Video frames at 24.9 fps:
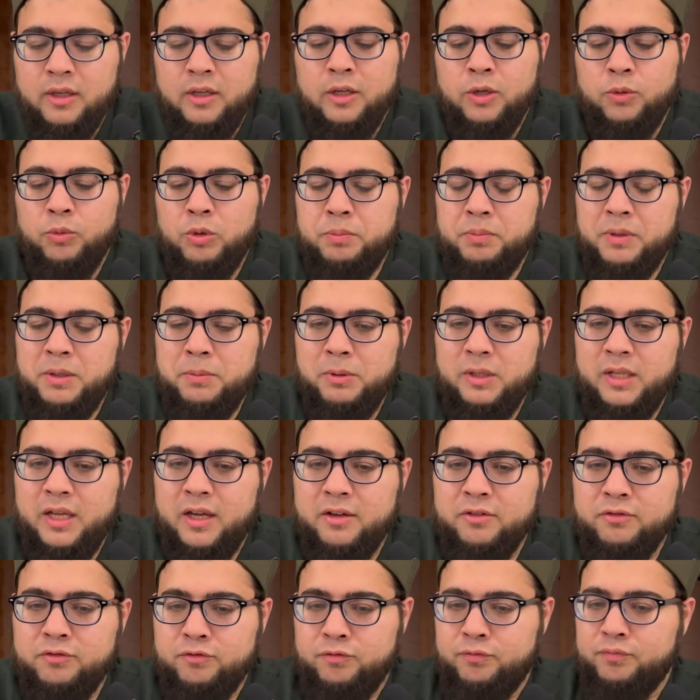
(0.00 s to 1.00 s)
when people
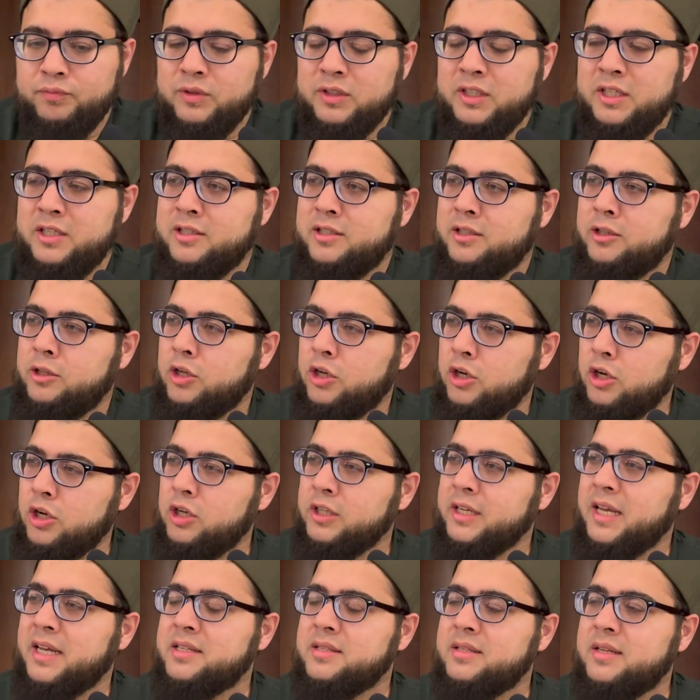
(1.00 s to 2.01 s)
have these
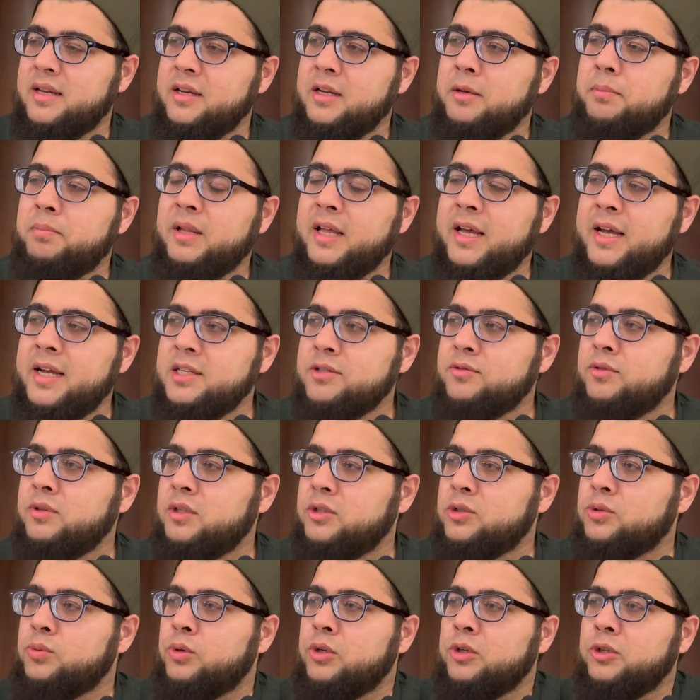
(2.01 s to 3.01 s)
long extended plans for
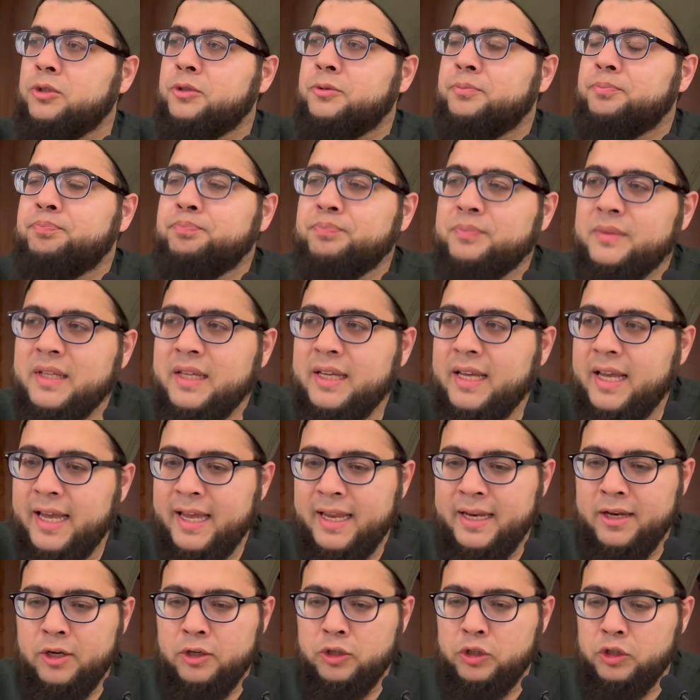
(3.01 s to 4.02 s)
this world
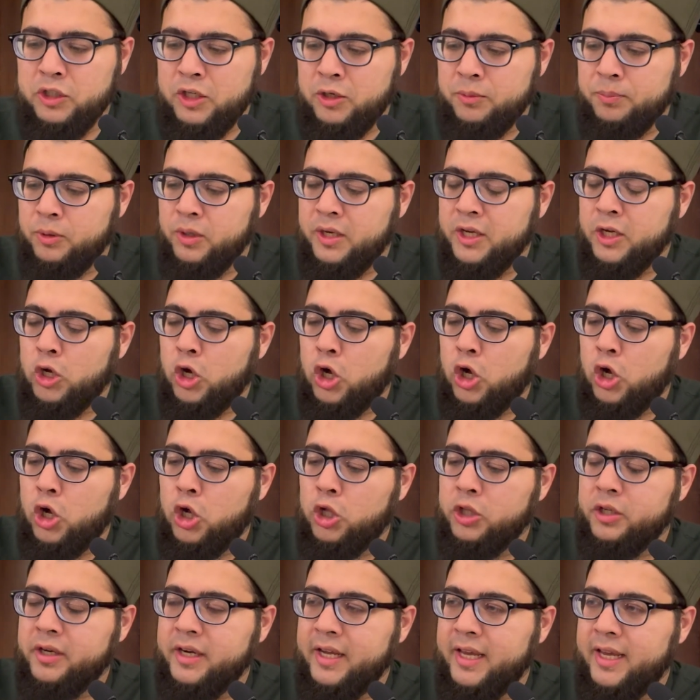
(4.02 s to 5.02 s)
and they're putting all
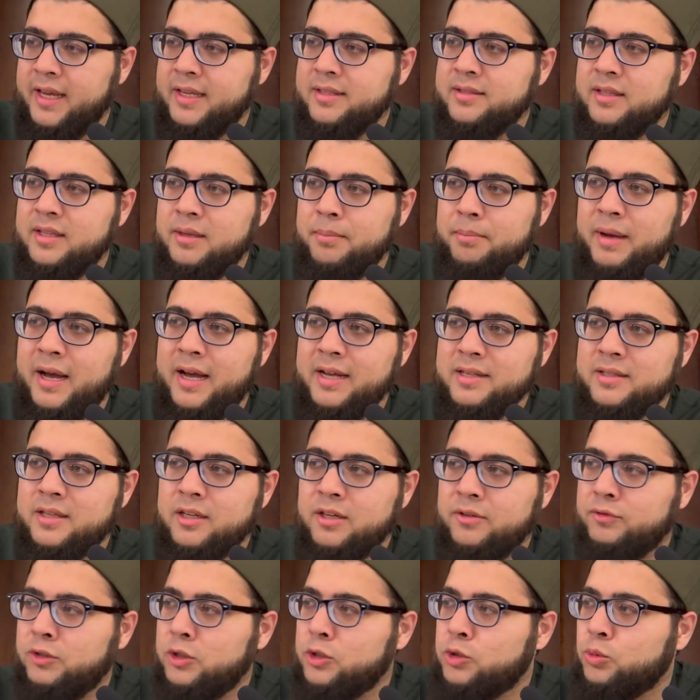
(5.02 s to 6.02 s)
their eggs in the basket
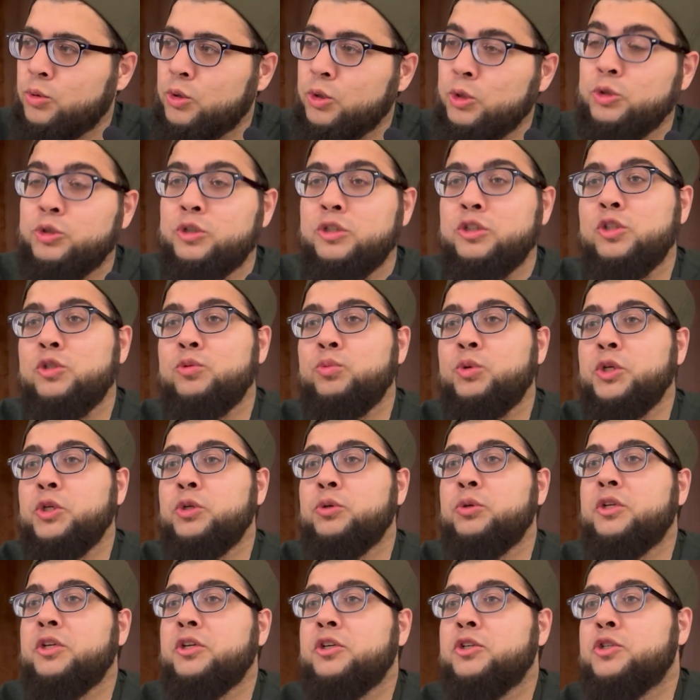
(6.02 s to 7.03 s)
of this world, this is where
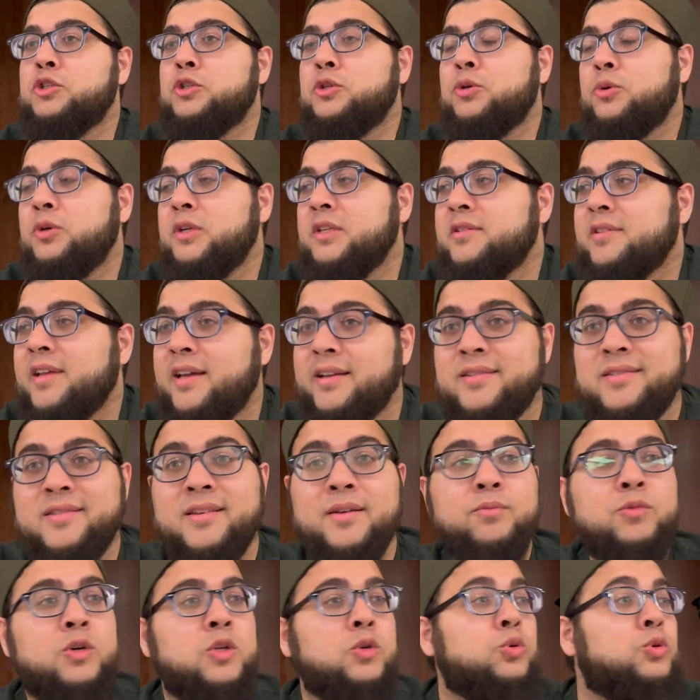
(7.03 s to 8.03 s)
you hear stories like
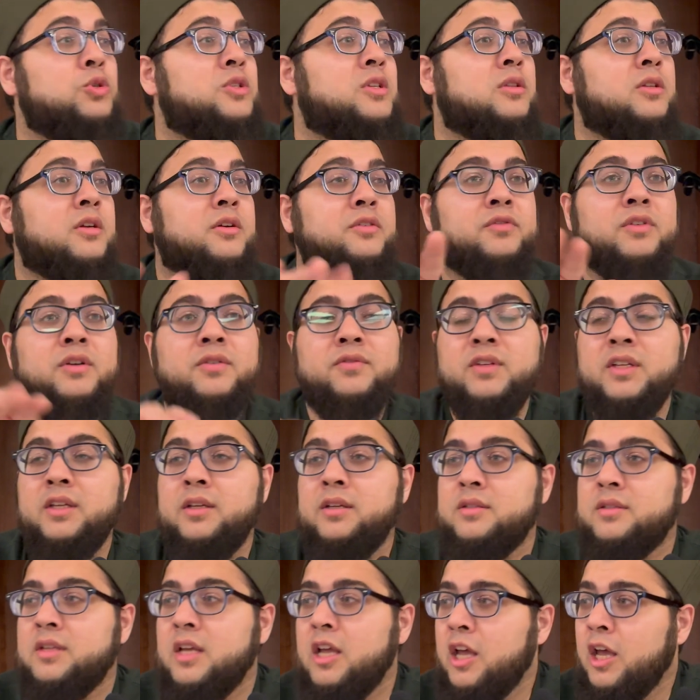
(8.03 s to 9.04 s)
someone who's in their
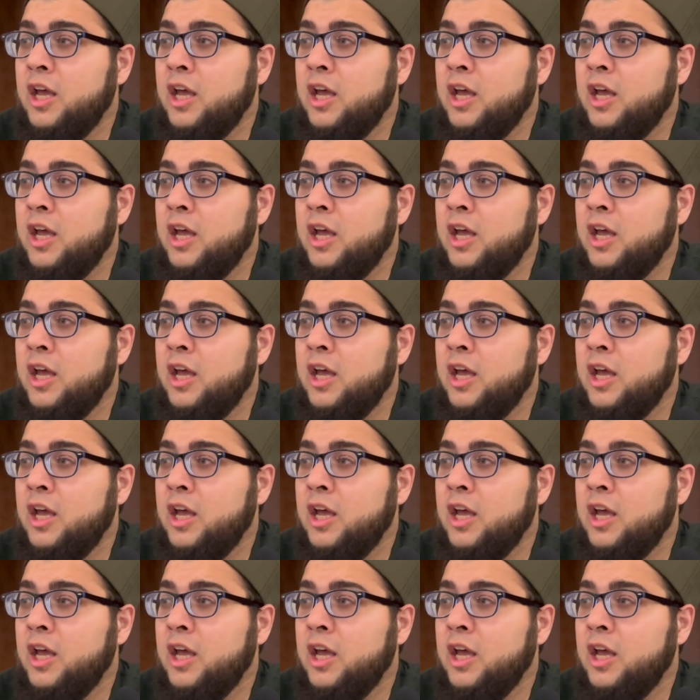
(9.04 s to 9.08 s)
50s